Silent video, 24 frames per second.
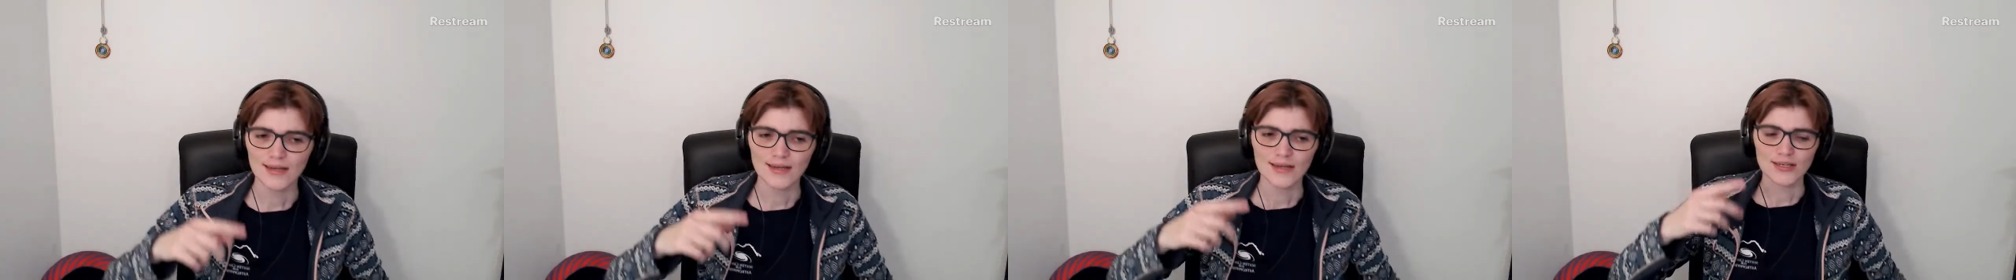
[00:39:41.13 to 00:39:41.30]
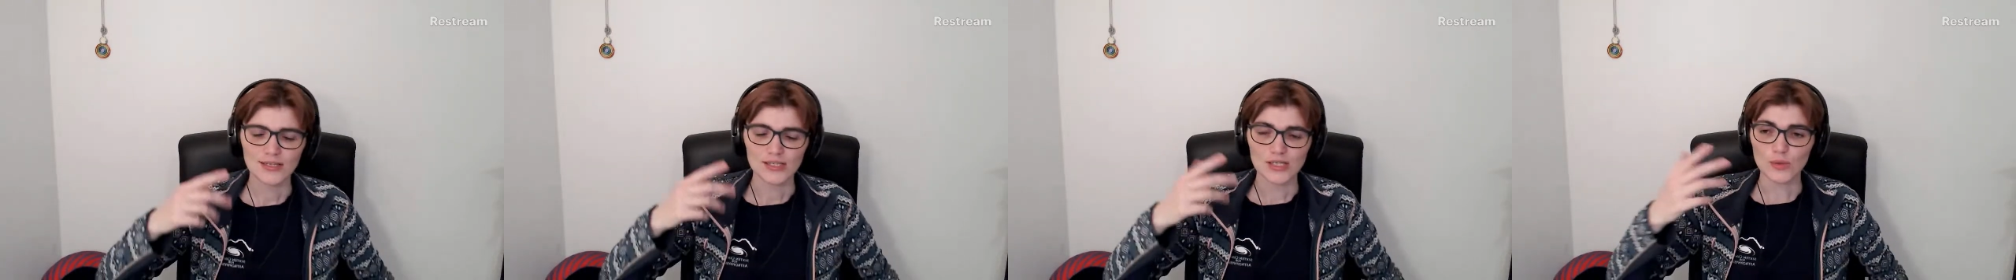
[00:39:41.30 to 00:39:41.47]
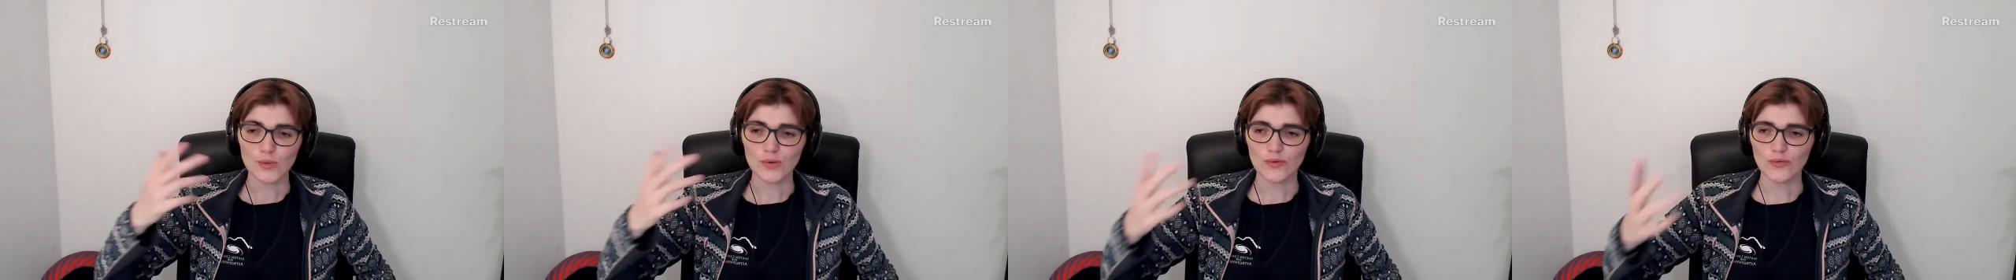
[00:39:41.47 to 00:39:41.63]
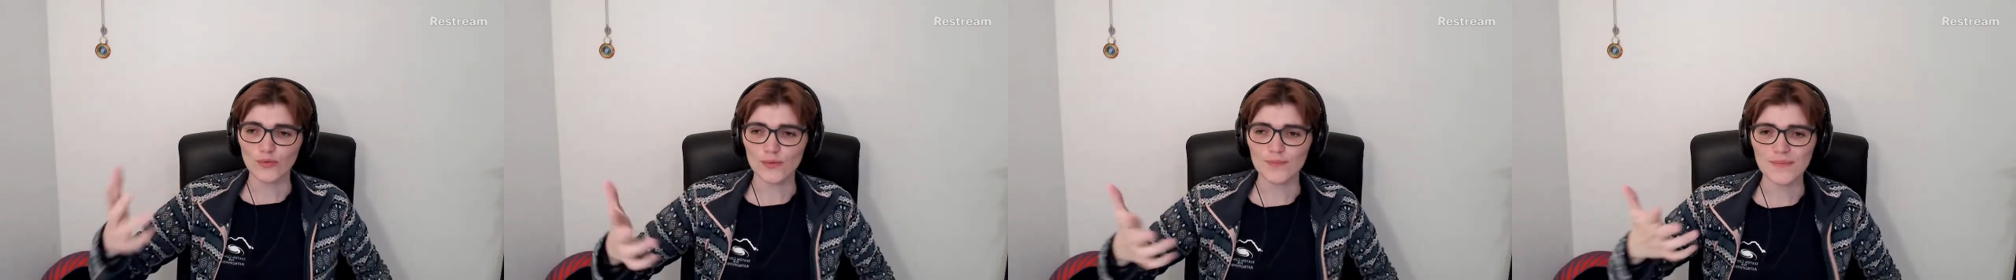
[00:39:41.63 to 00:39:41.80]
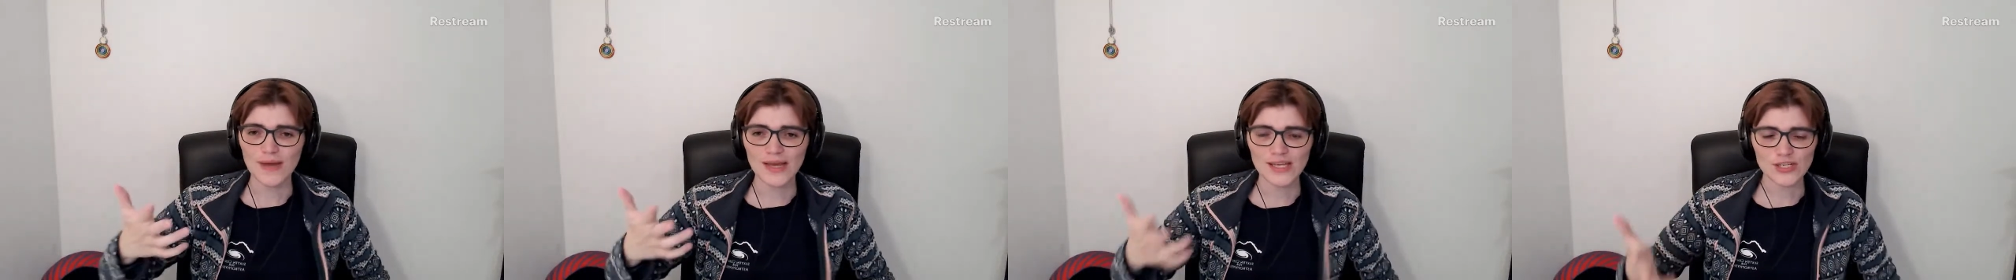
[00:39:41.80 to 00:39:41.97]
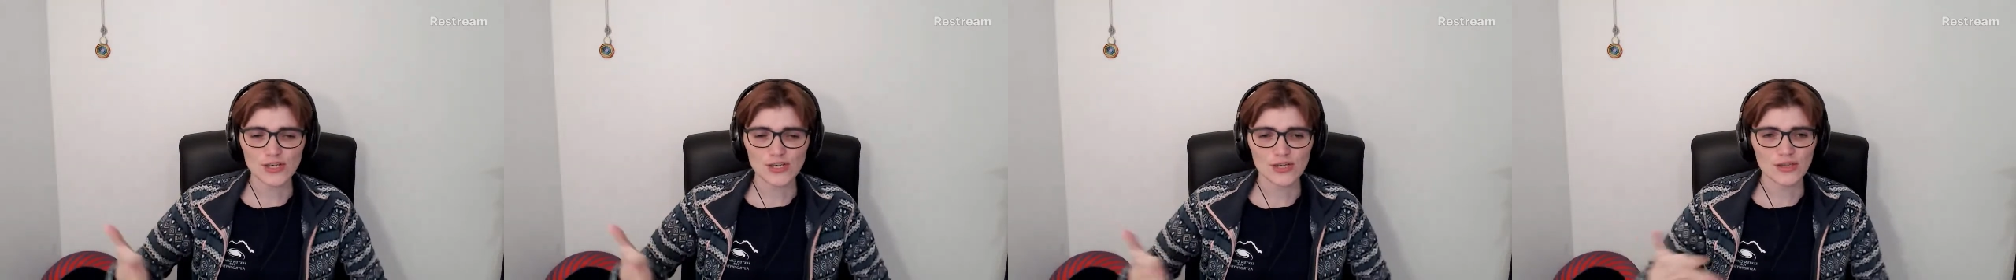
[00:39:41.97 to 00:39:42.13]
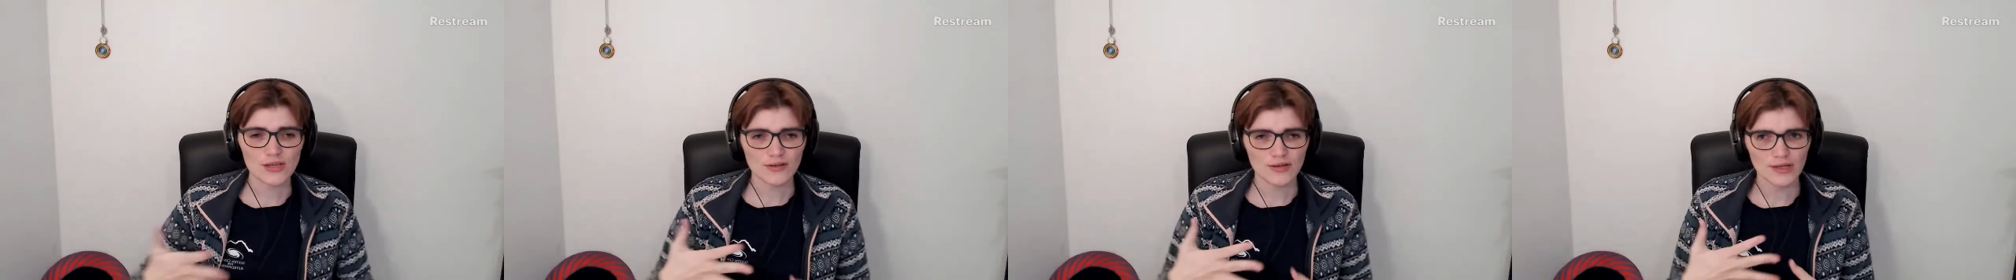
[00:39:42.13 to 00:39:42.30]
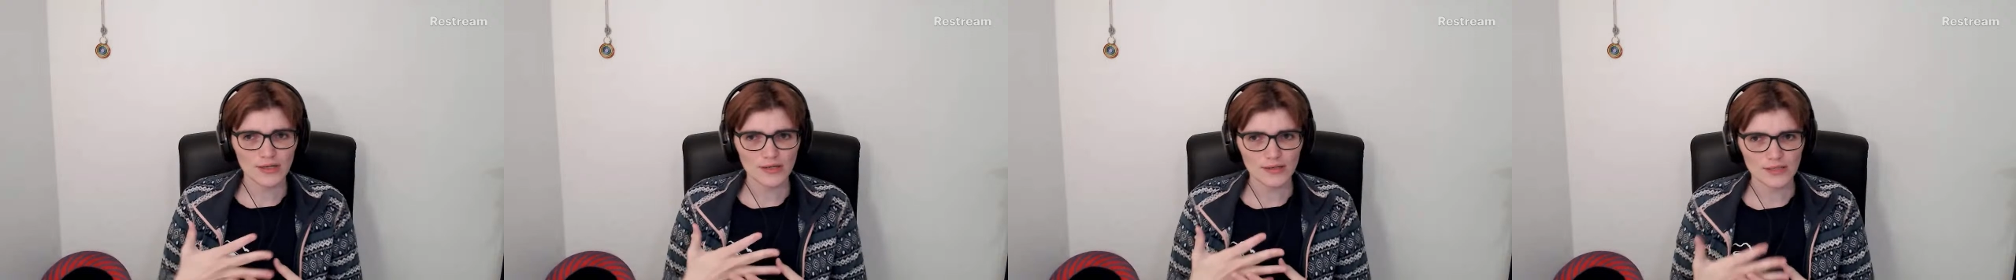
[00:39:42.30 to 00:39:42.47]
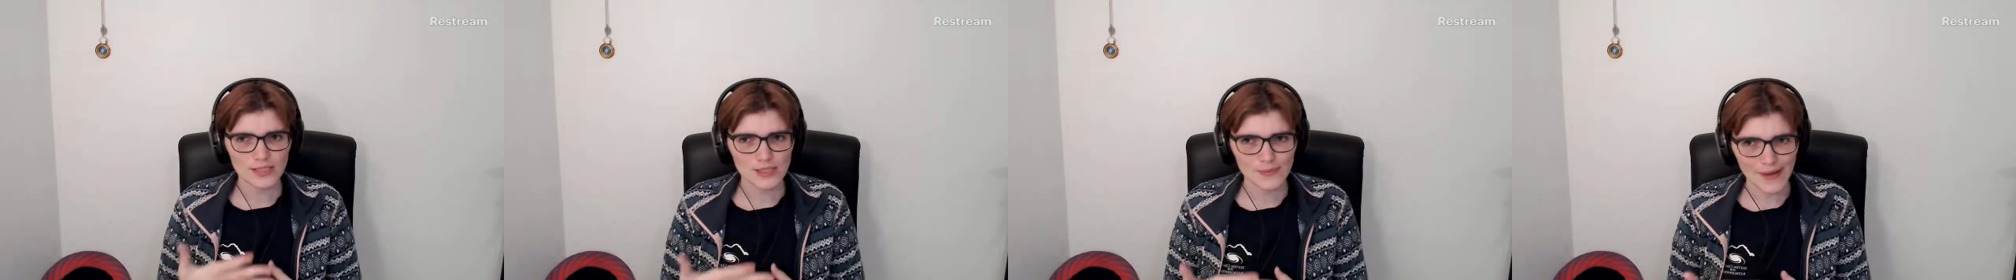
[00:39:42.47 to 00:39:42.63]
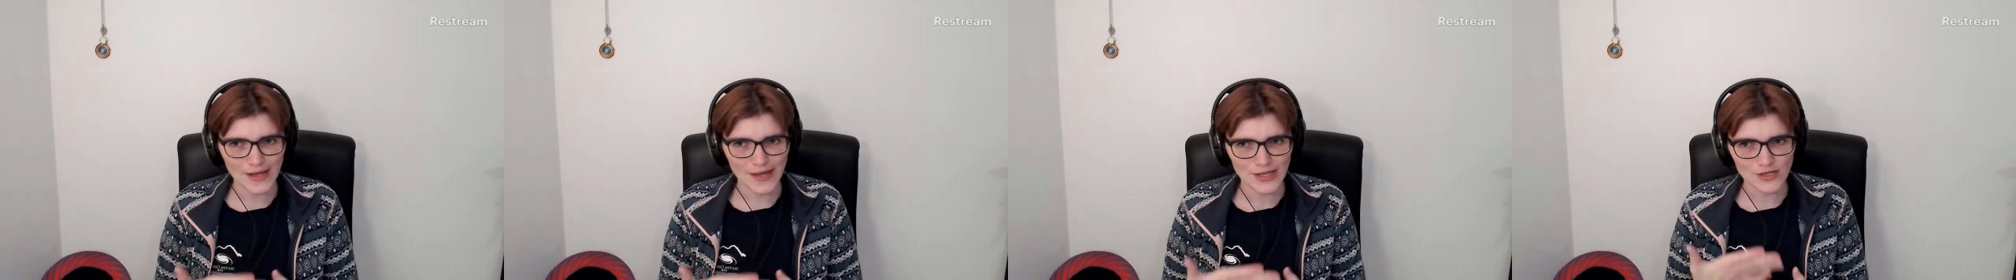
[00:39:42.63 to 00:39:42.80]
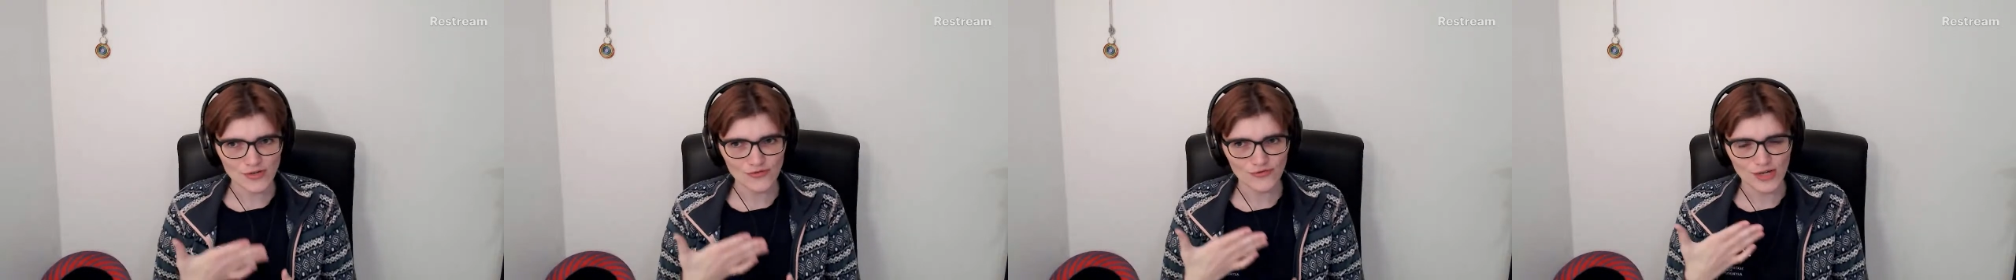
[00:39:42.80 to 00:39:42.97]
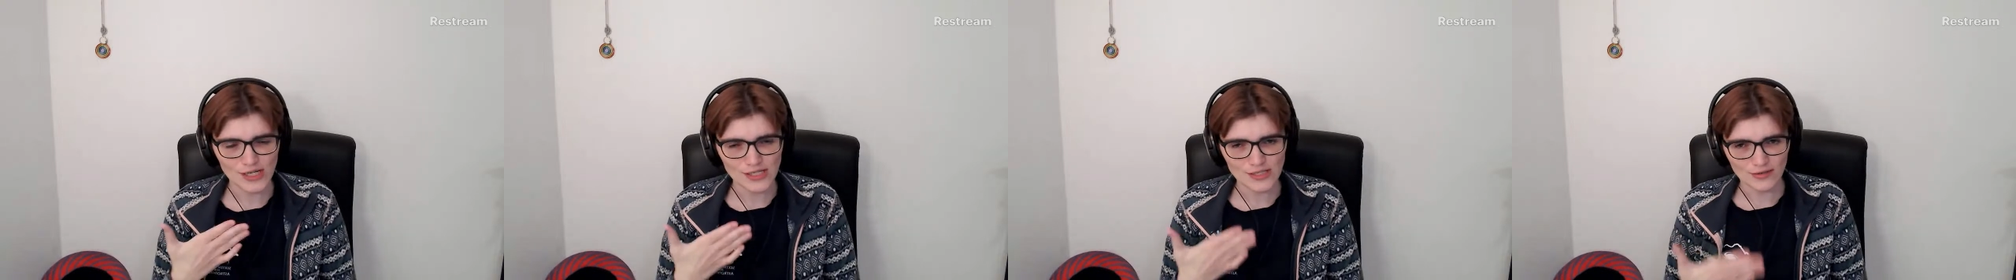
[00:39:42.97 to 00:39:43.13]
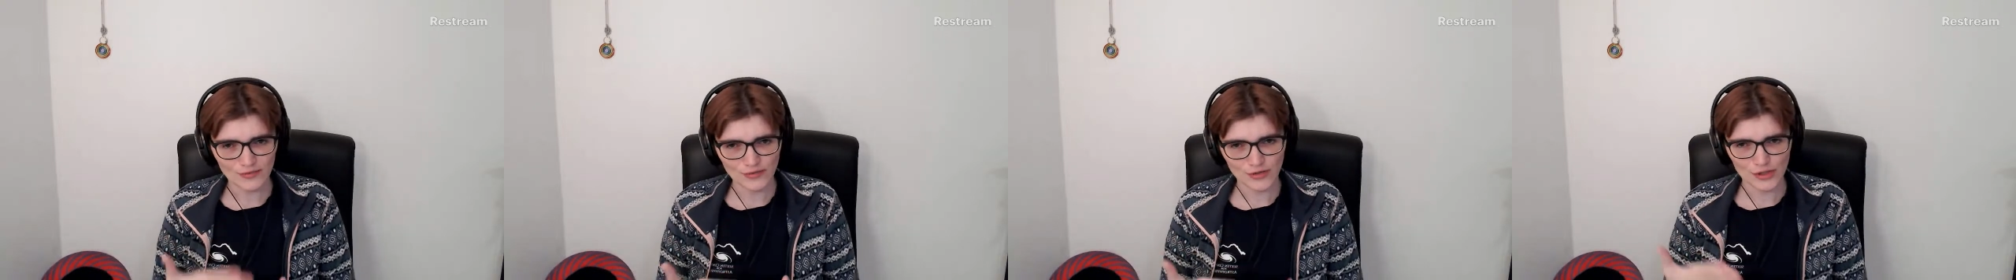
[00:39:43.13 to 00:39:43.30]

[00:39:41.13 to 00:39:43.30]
So if we measure the expansion rate of